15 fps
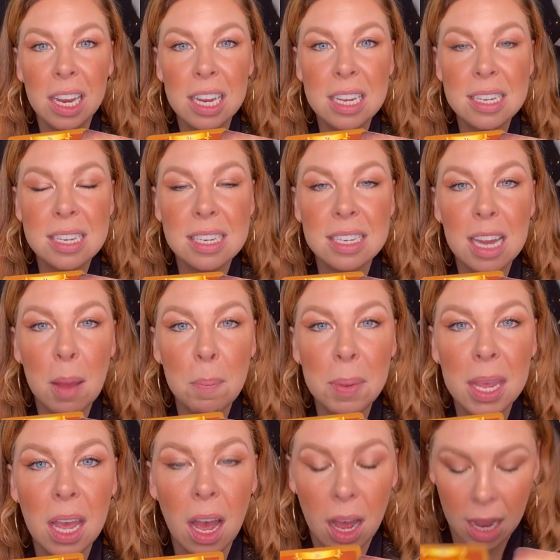is
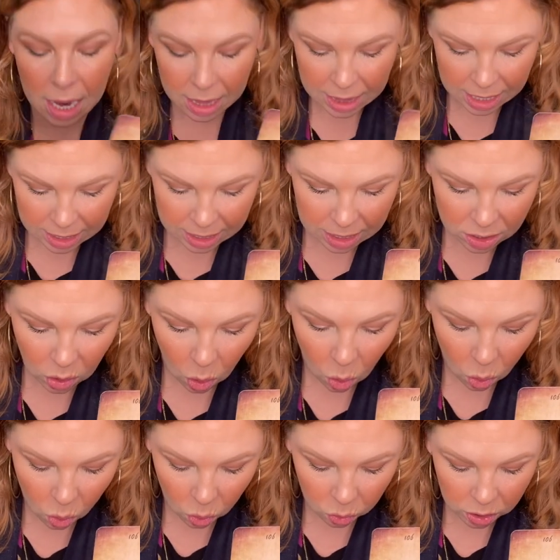sepia, and this is
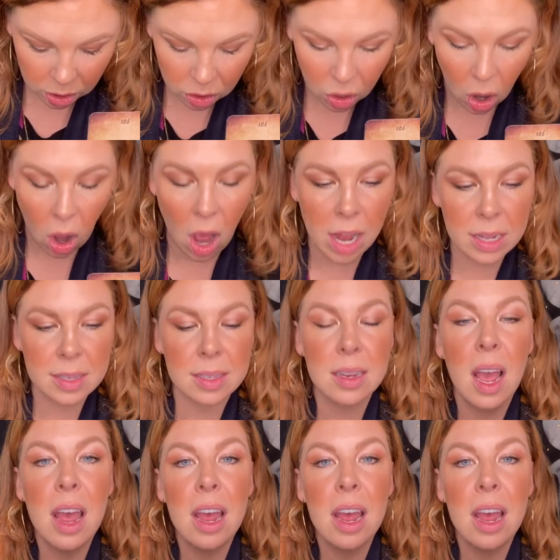old thoughts.